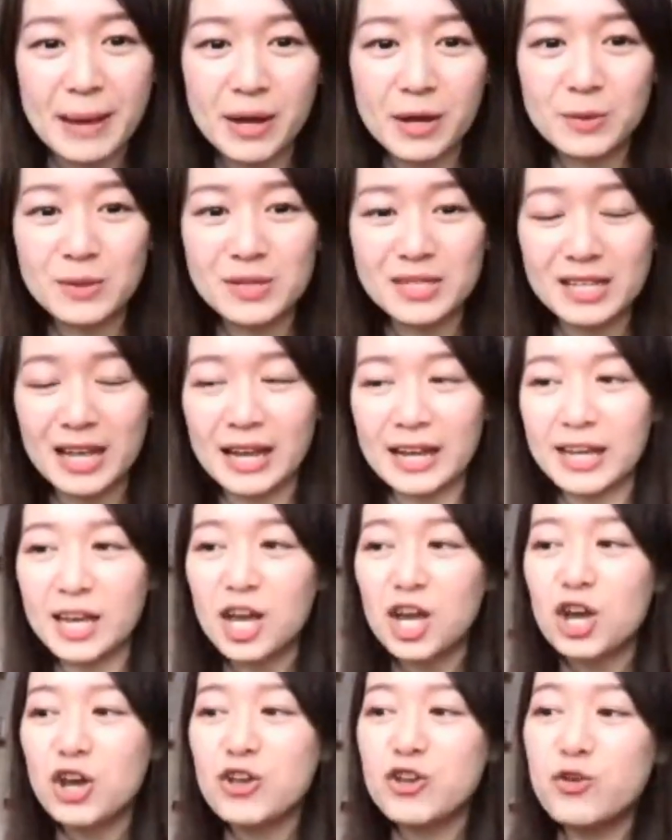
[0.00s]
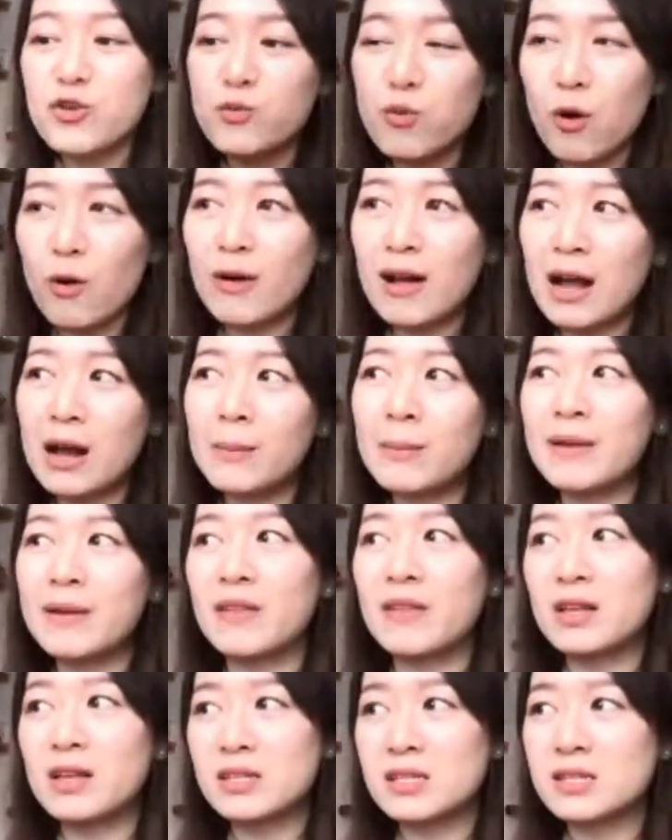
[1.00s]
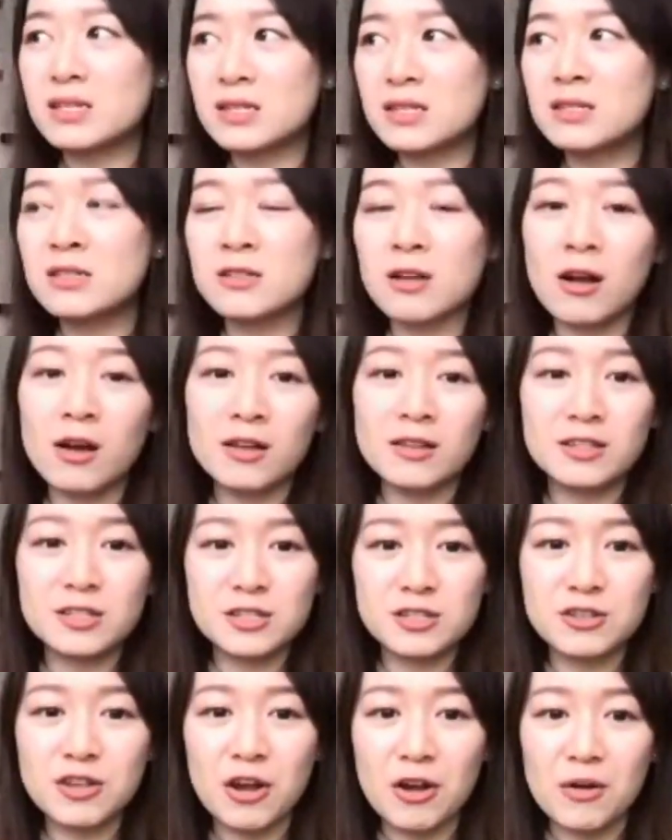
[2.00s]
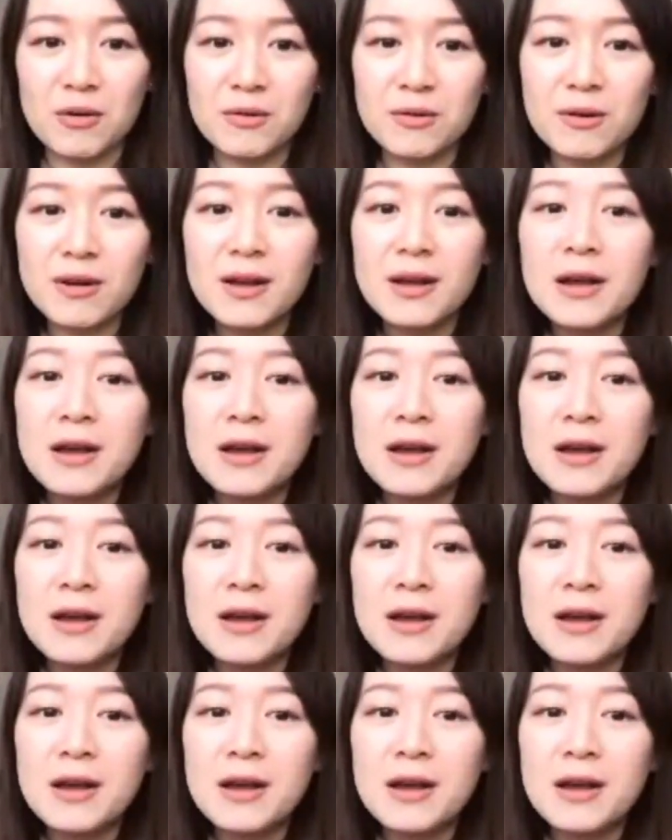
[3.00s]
but it was like you woke up and then saw the snow.